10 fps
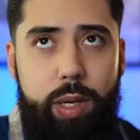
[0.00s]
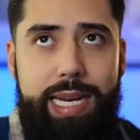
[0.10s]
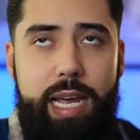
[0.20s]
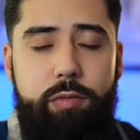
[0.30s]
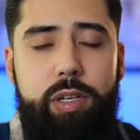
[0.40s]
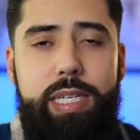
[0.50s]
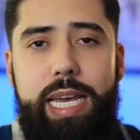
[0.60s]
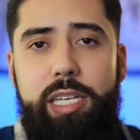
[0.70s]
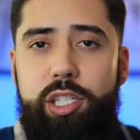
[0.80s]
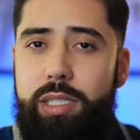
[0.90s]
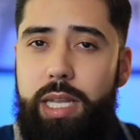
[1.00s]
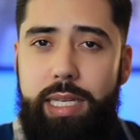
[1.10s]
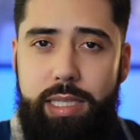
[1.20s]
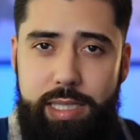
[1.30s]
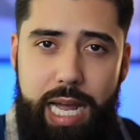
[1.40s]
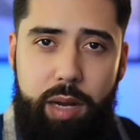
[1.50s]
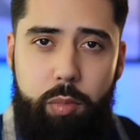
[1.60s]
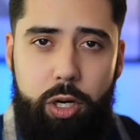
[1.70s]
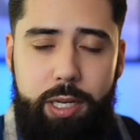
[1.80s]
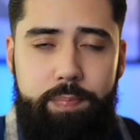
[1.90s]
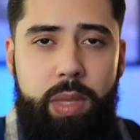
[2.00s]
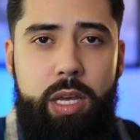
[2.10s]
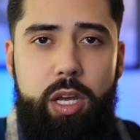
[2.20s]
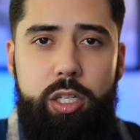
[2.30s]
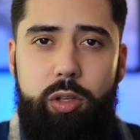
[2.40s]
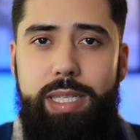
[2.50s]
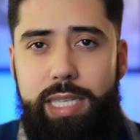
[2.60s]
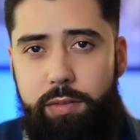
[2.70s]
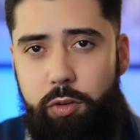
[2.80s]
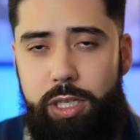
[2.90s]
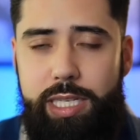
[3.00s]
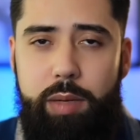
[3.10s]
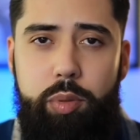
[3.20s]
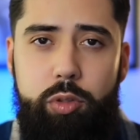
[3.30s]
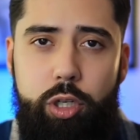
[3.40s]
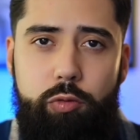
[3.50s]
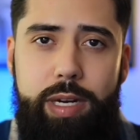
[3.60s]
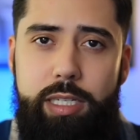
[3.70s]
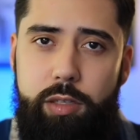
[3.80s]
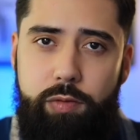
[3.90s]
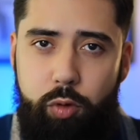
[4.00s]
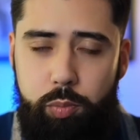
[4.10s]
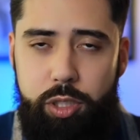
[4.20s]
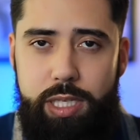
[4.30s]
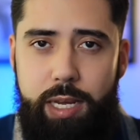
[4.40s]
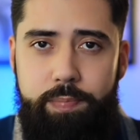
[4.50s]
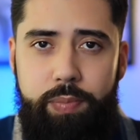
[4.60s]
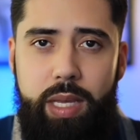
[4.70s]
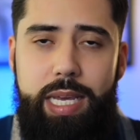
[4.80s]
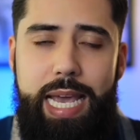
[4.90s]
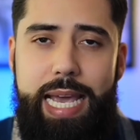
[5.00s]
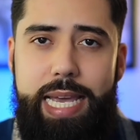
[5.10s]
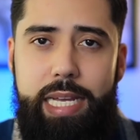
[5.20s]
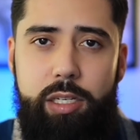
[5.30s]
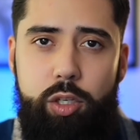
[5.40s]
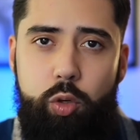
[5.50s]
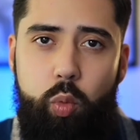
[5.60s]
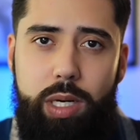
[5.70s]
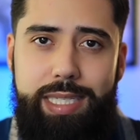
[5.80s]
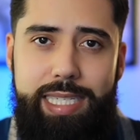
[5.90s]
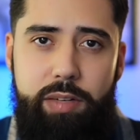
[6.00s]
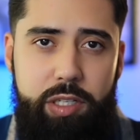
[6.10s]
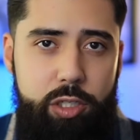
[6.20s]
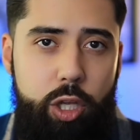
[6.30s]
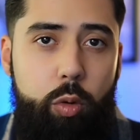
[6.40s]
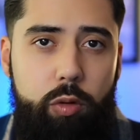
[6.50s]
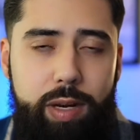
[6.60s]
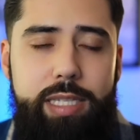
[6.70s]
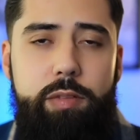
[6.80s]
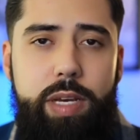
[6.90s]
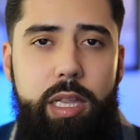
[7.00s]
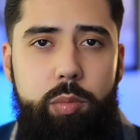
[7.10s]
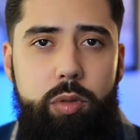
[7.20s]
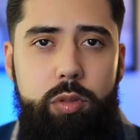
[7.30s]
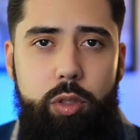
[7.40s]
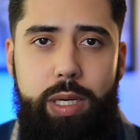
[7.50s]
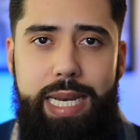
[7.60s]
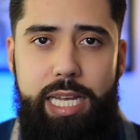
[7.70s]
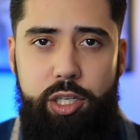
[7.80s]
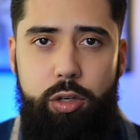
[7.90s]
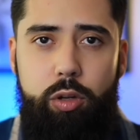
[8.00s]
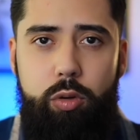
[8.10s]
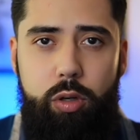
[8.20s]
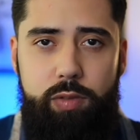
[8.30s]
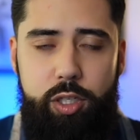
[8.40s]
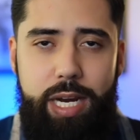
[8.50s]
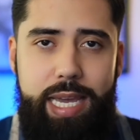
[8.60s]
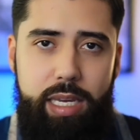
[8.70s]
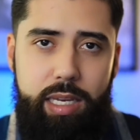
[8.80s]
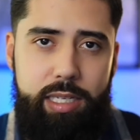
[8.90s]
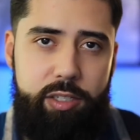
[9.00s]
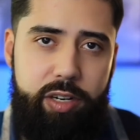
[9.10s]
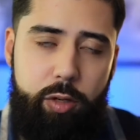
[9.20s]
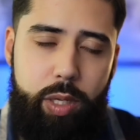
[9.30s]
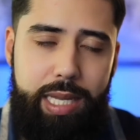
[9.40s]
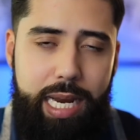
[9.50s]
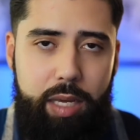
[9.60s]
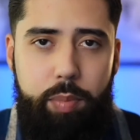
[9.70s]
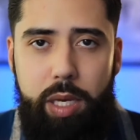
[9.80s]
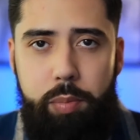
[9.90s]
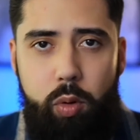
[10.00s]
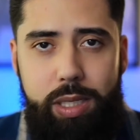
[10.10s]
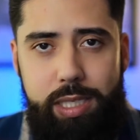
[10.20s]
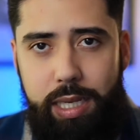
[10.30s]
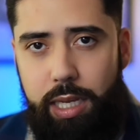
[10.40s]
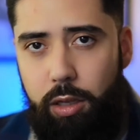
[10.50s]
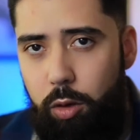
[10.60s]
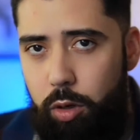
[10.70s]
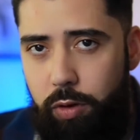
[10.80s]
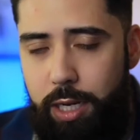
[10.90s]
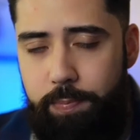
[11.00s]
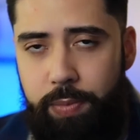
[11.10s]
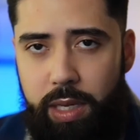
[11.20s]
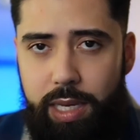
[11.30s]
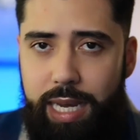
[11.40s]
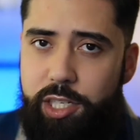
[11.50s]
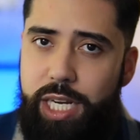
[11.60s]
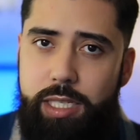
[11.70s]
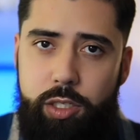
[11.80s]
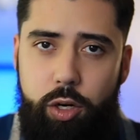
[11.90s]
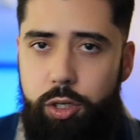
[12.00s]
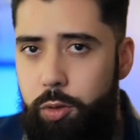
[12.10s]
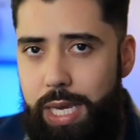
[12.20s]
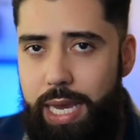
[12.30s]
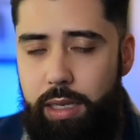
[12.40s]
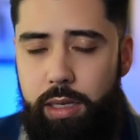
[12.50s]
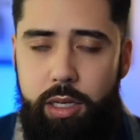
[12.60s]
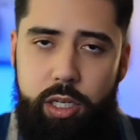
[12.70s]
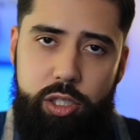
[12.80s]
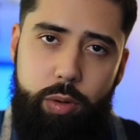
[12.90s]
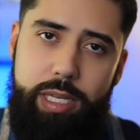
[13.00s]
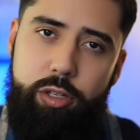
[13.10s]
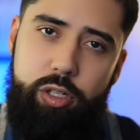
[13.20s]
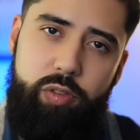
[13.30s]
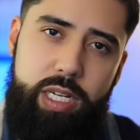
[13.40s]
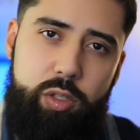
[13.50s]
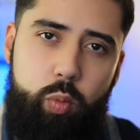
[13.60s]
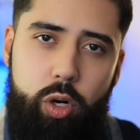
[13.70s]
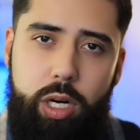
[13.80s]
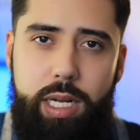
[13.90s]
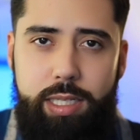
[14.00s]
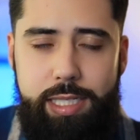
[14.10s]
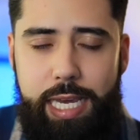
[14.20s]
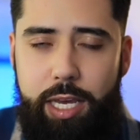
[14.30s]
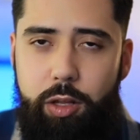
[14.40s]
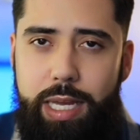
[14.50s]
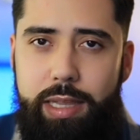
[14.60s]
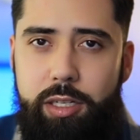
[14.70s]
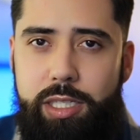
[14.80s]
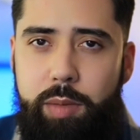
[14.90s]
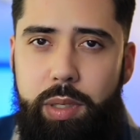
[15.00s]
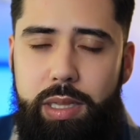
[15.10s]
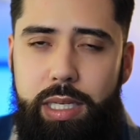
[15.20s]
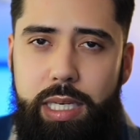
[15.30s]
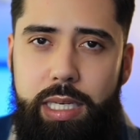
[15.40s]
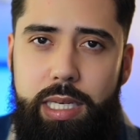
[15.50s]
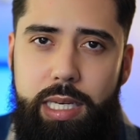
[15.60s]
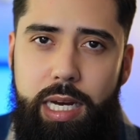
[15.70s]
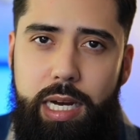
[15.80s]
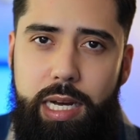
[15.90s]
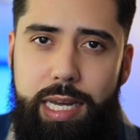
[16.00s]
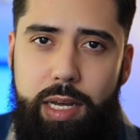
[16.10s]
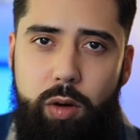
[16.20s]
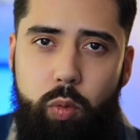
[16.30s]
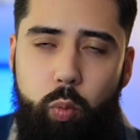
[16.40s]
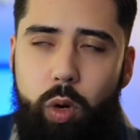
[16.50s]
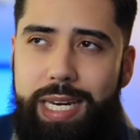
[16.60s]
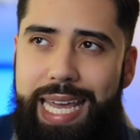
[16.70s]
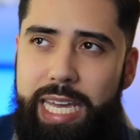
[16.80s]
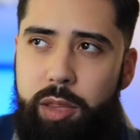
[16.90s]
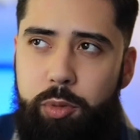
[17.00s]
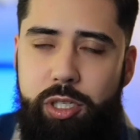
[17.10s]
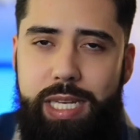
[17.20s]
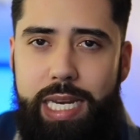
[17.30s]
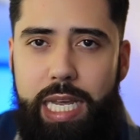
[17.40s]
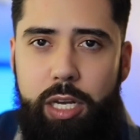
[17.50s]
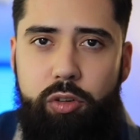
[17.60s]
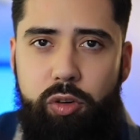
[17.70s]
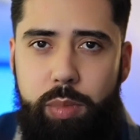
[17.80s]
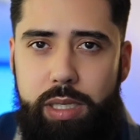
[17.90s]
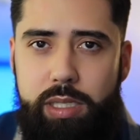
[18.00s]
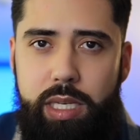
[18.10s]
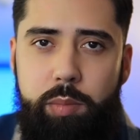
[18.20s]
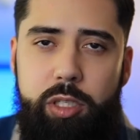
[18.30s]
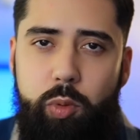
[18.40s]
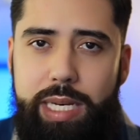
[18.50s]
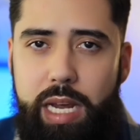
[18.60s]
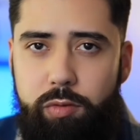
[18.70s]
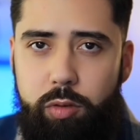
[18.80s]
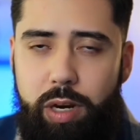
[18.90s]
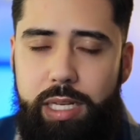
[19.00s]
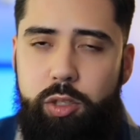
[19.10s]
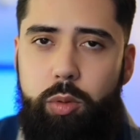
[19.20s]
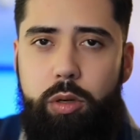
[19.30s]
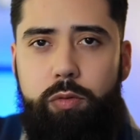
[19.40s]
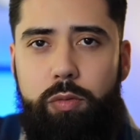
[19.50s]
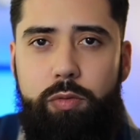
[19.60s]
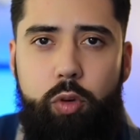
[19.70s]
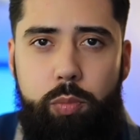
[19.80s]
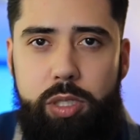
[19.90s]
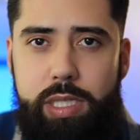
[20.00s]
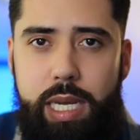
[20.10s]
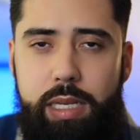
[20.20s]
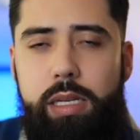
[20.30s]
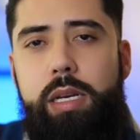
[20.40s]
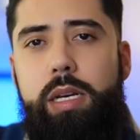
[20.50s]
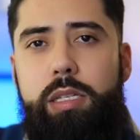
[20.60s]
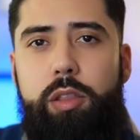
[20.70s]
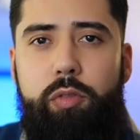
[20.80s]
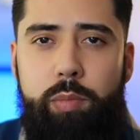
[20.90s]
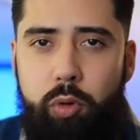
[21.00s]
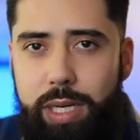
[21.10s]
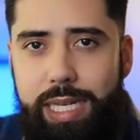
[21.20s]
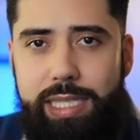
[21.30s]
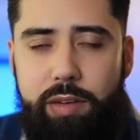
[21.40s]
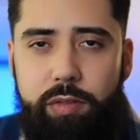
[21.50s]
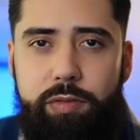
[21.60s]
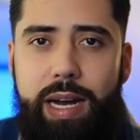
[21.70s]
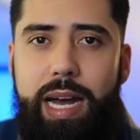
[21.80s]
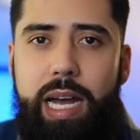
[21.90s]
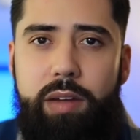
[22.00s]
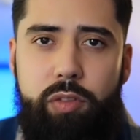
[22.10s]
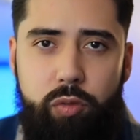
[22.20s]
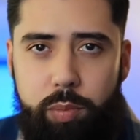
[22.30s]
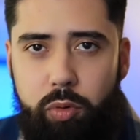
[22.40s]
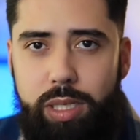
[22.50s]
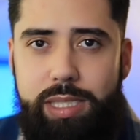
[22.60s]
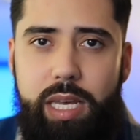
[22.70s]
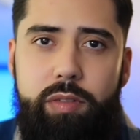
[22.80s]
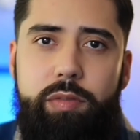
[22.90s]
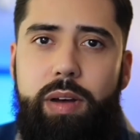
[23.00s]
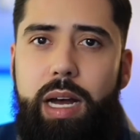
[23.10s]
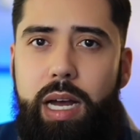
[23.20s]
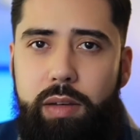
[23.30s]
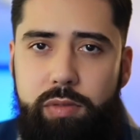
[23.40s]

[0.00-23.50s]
every day, just like the stock market. So let's say, for example, your rate is a 4% and you want to see if there's lower rates available. You can ask your loan officer, hey, is there any way that I can pay points and get a lower rate? And chances are you can. So interest rates work on a scale, and there's typically 1/8% increments in between every rate. So it'll go from 4% to 3.875, 3.75,